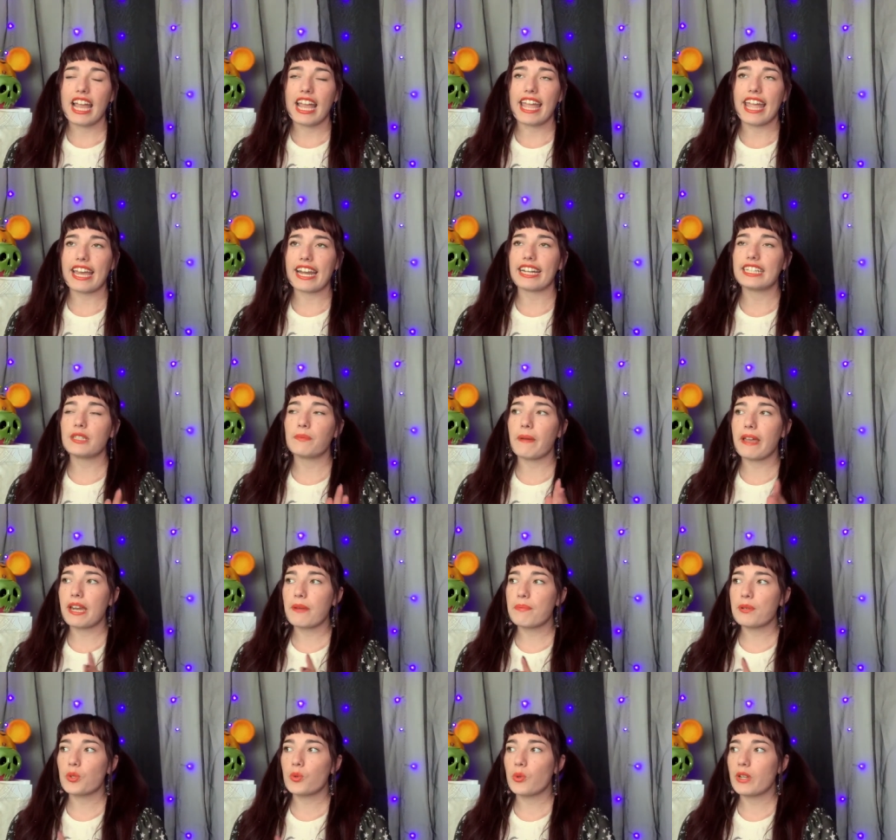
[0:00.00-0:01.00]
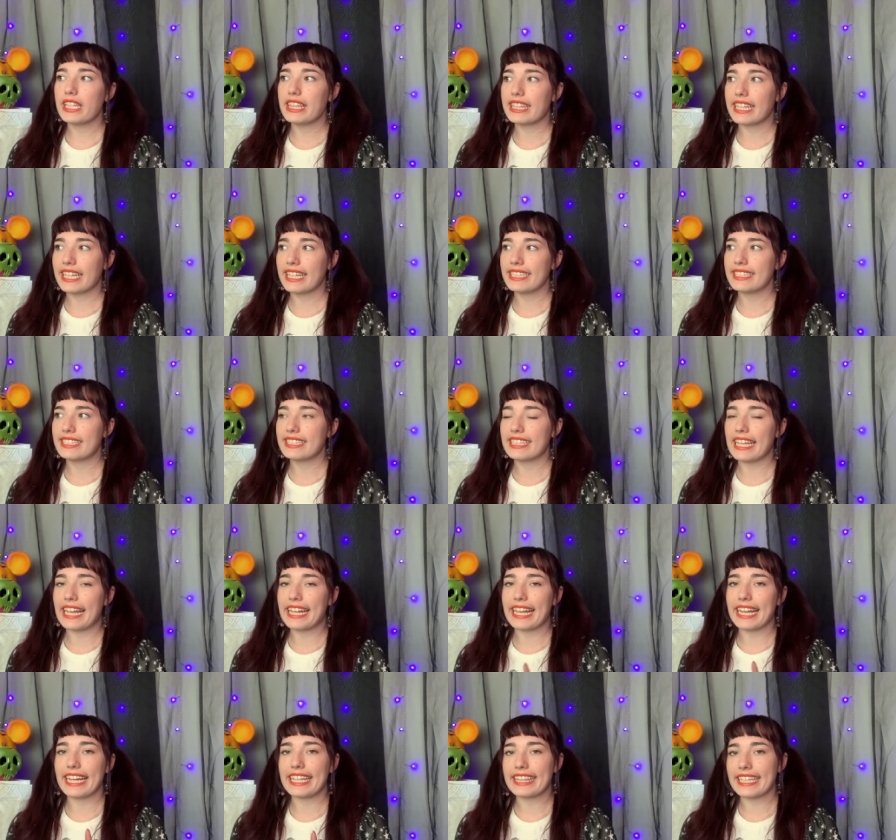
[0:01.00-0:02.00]
and I debated between this
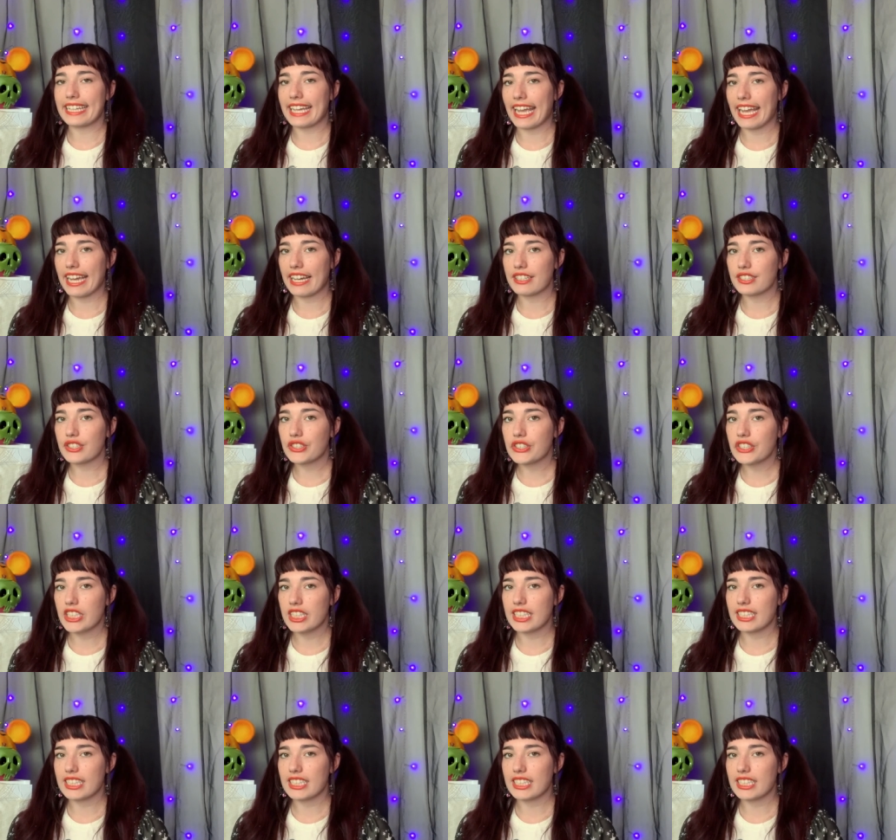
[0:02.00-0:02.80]
and getting the candle